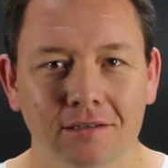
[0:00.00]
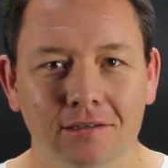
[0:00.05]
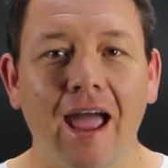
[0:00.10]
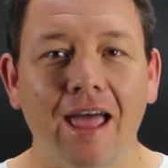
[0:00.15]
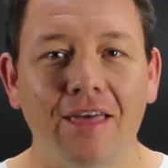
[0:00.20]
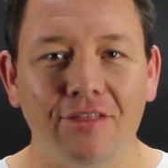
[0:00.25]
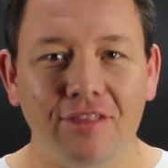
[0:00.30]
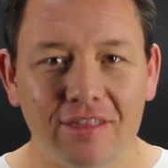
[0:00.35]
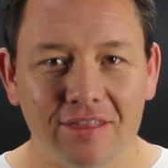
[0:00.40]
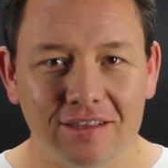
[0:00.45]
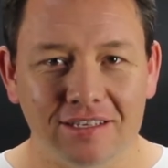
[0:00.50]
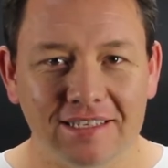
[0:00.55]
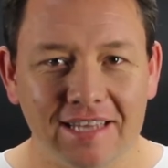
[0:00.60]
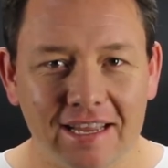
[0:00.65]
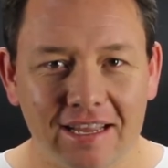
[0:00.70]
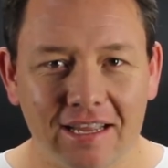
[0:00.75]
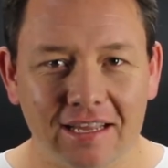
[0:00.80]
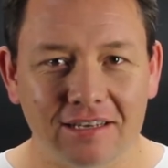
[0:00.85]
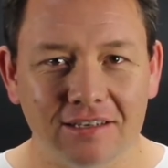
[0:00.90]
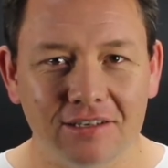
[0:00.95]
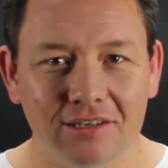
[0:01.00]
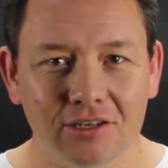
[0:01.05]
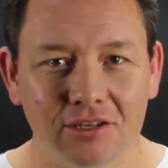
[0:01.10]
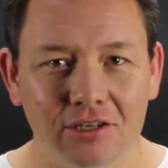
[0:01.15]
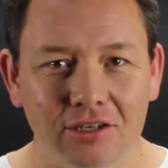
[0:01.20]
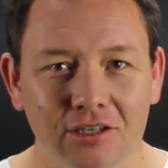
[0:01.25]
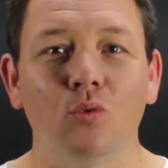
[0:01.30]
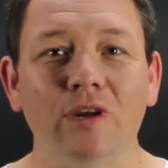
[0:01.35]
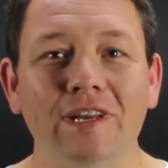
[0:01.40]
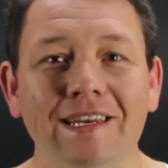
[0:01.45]
And then the second,
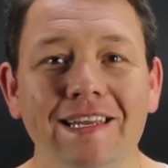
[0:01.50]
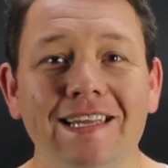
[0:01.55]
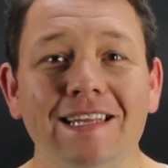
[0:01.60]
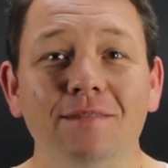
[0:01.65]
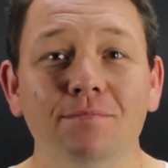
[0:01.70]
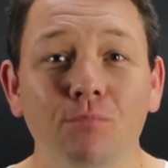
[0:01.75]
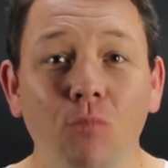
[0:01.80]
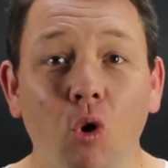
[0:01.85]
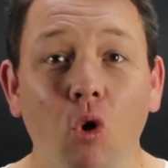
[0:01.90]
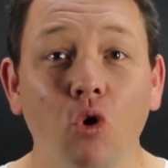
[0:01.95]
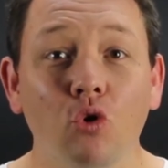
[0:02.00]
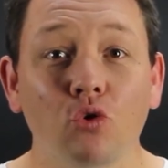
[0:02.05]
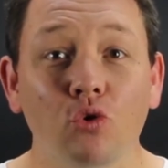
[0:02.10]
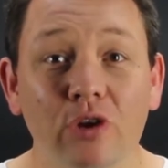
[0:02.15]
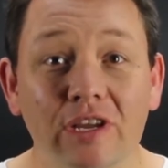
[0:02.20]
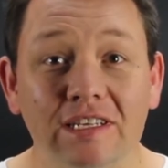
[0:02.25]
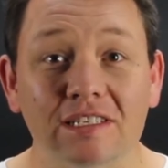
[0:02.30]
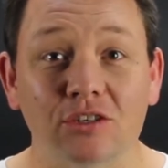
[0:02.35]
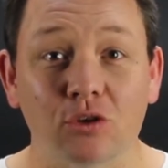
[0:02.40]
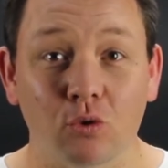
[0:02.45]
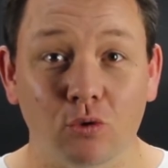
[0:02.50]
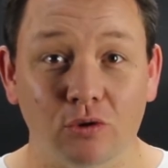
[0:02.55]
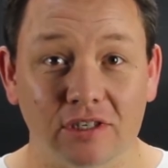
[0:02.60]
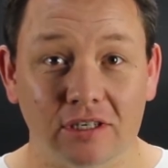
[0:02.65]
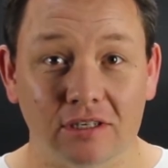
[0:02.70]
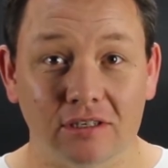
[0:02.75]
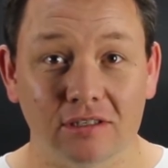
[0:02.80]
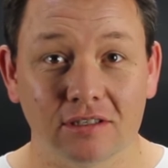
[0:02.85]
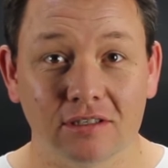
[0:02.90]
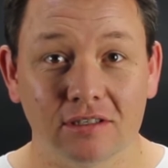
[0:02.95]
we need more
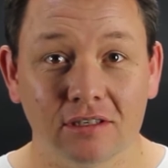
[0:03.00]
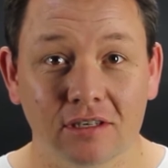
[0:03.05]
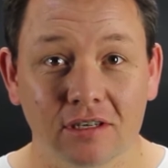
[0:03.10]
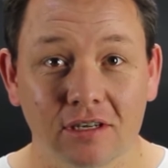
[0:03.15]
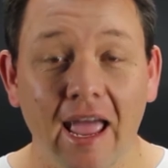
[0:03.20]
resources.